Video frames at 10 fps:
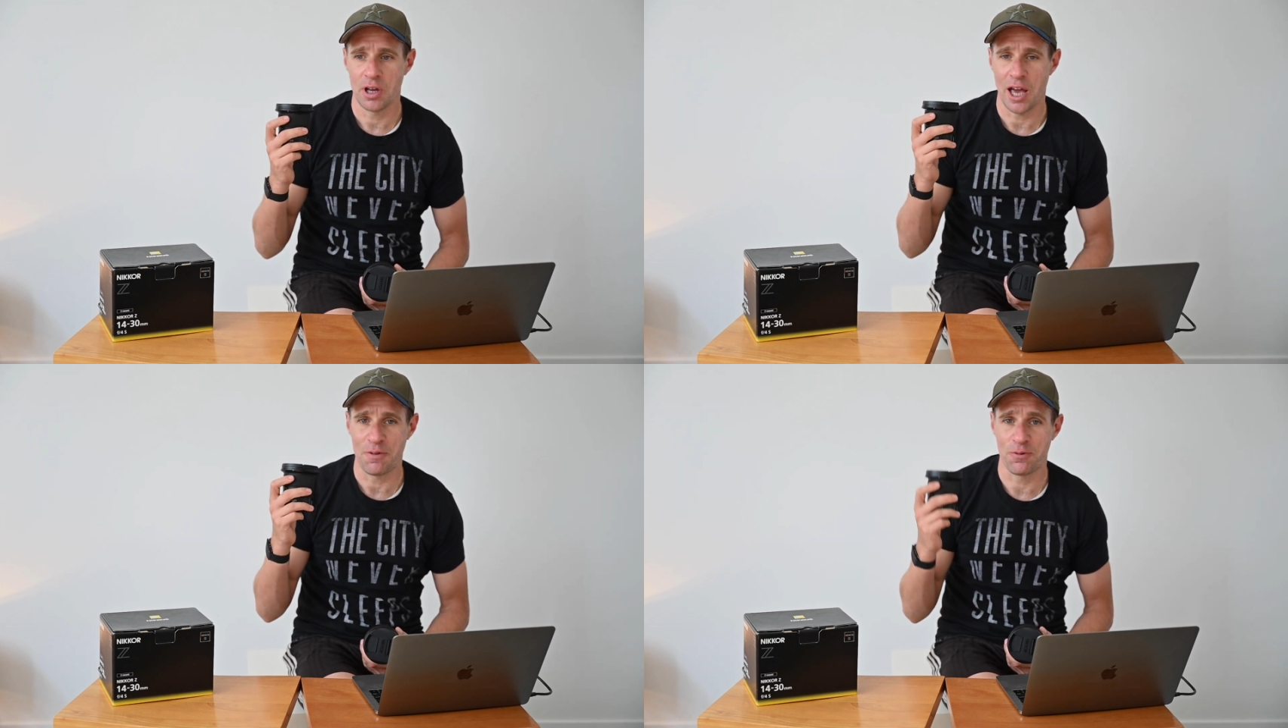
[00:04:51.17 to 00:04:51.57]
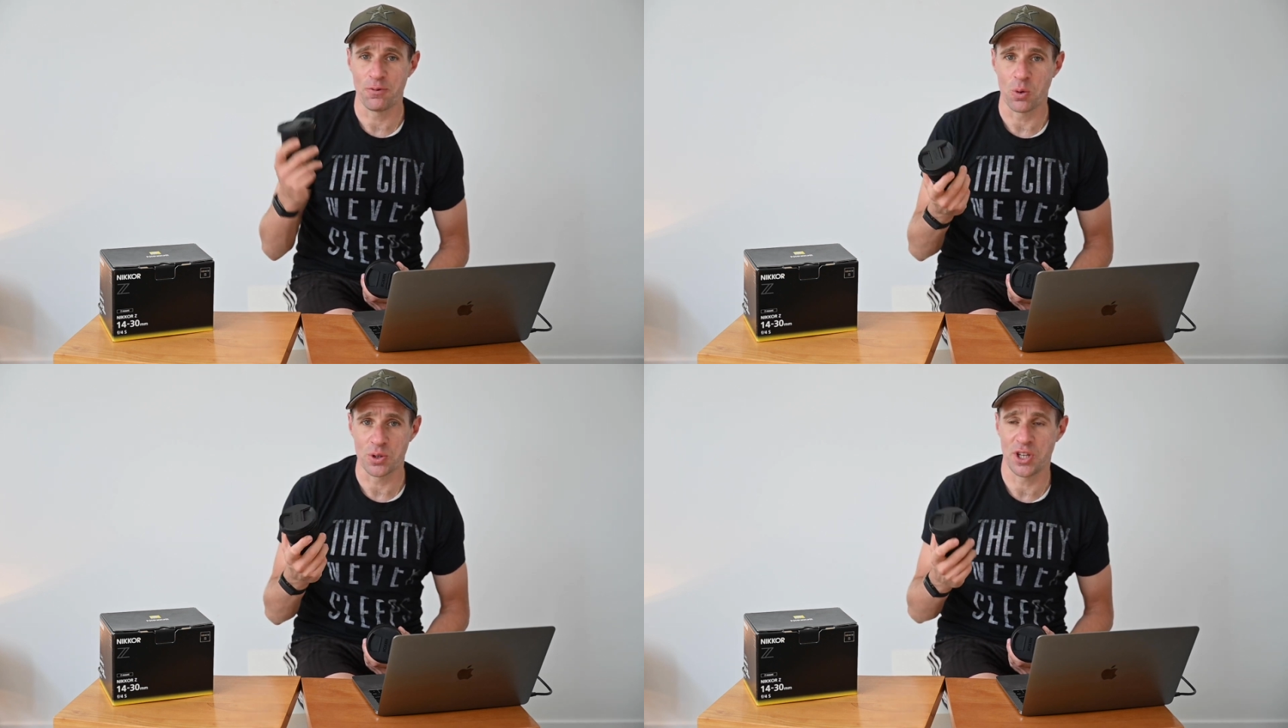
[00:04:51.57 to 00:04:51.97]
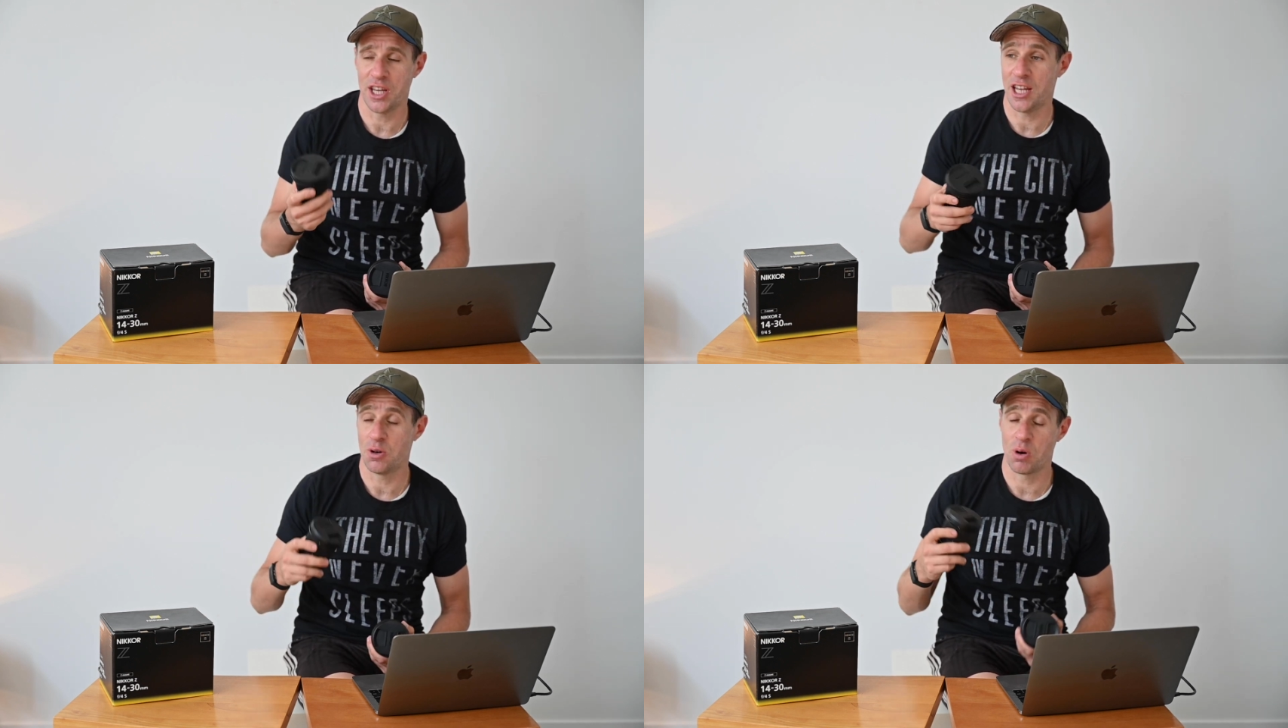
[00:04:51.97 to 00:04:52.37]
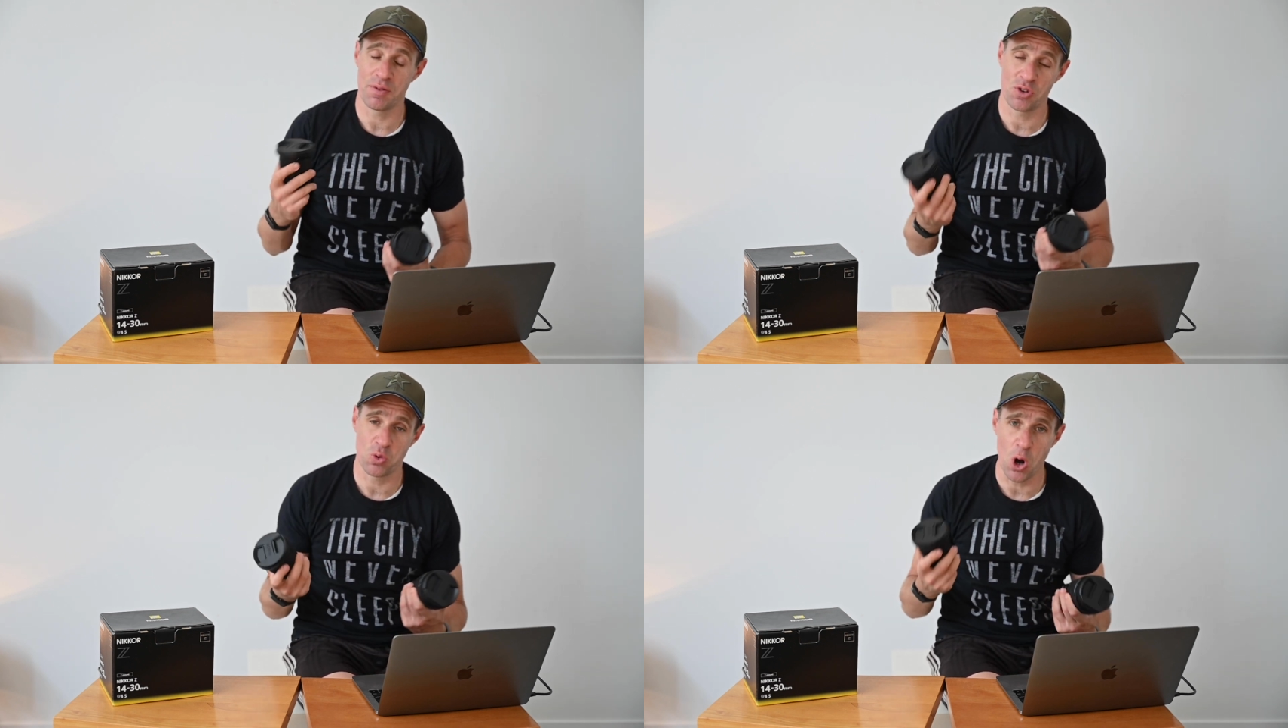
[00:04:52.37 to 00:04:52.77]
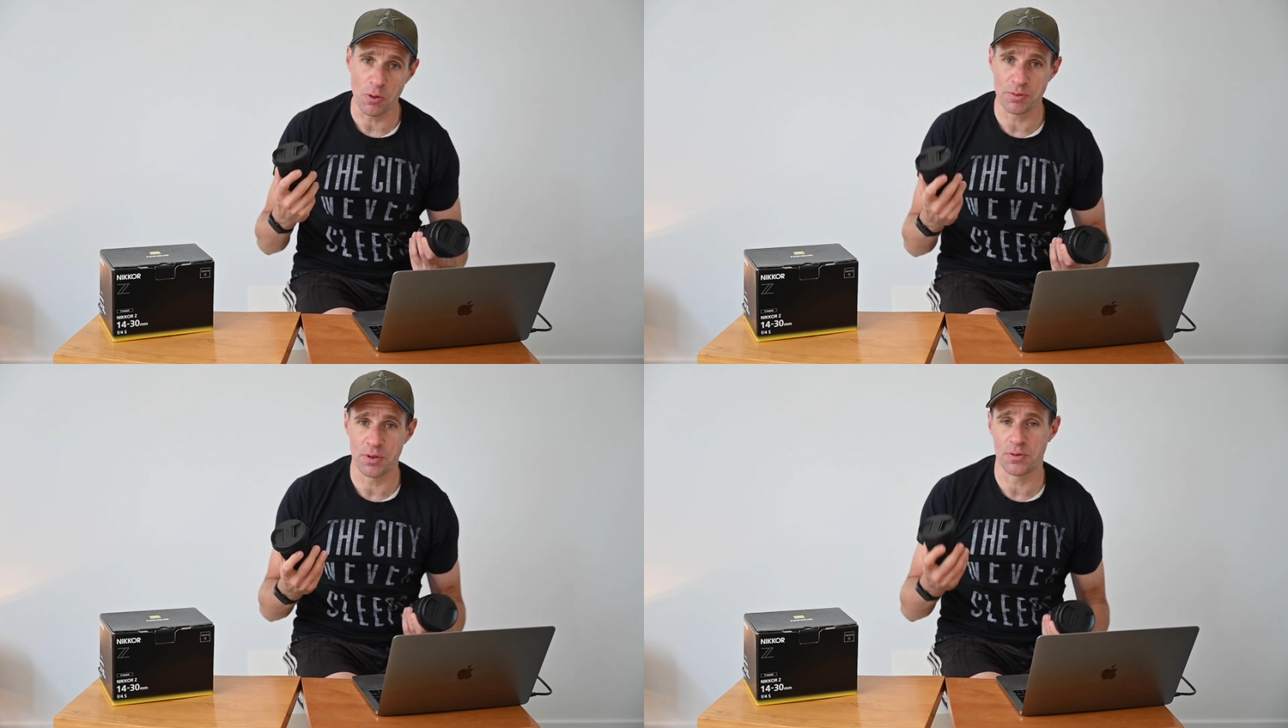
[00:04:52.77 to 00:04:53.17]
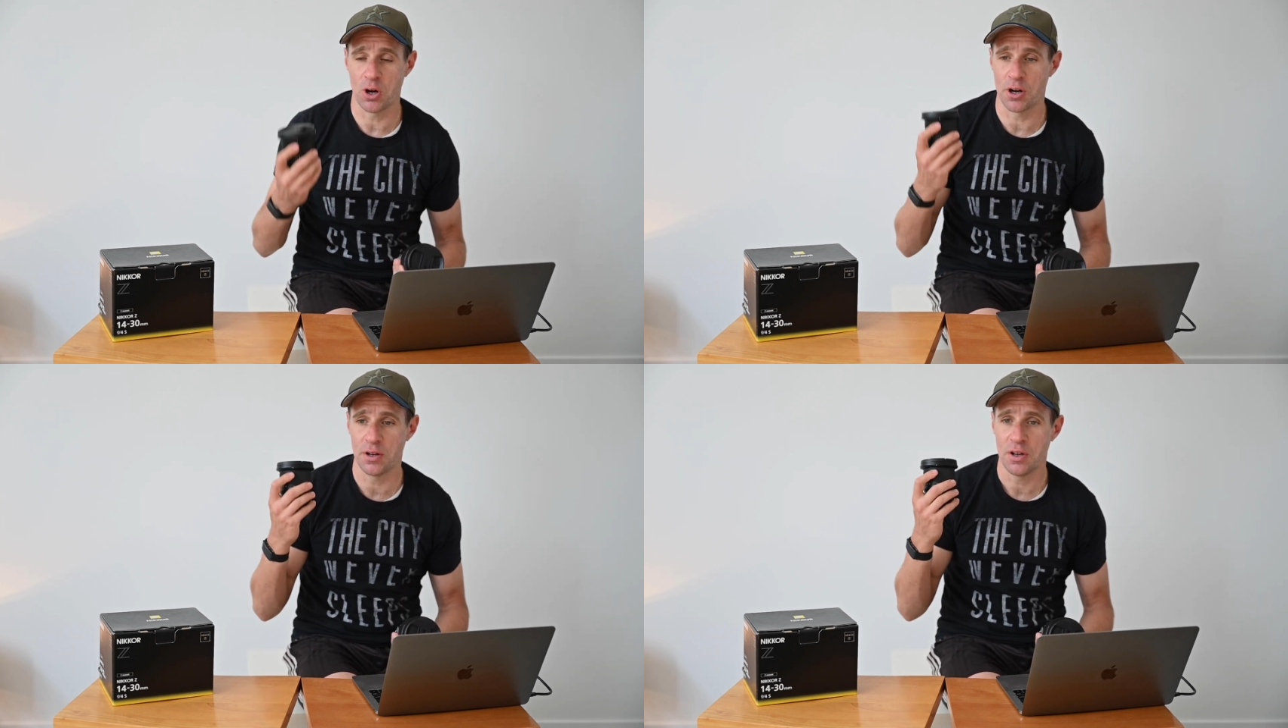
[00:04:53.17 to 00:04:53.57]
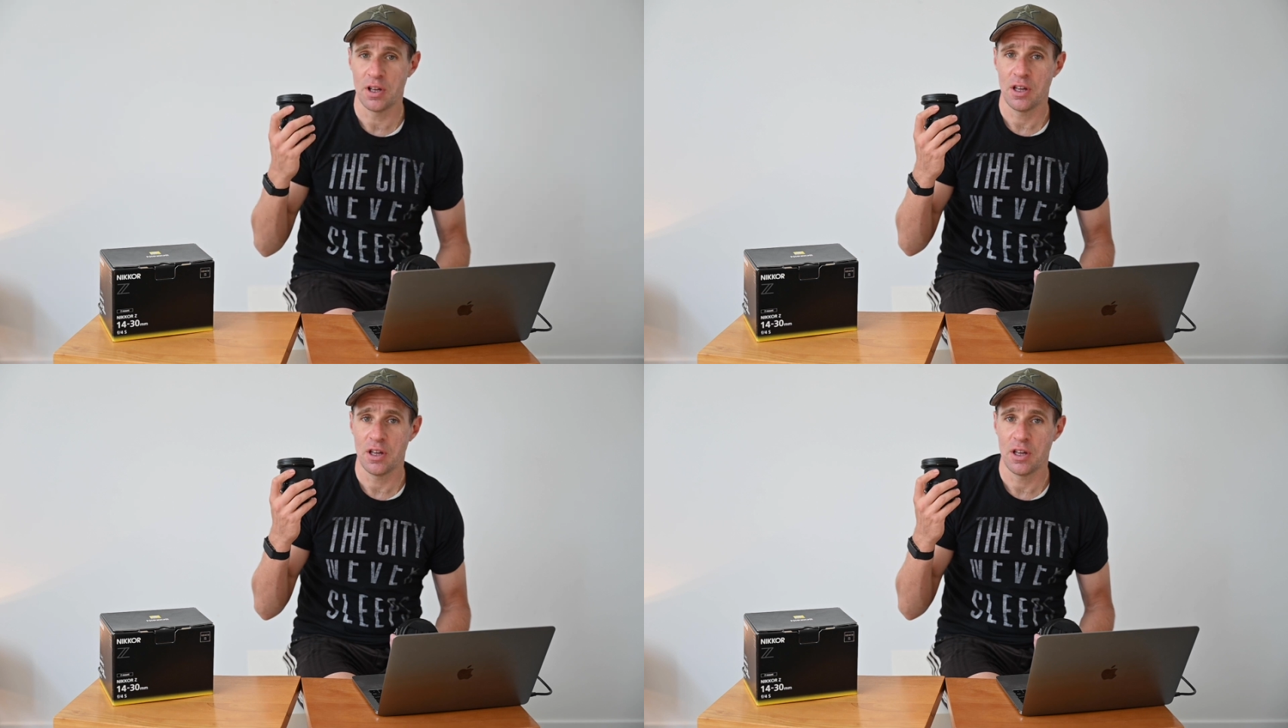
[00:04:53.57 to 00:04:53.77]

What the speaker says: at 14 or even 12 if you've got it.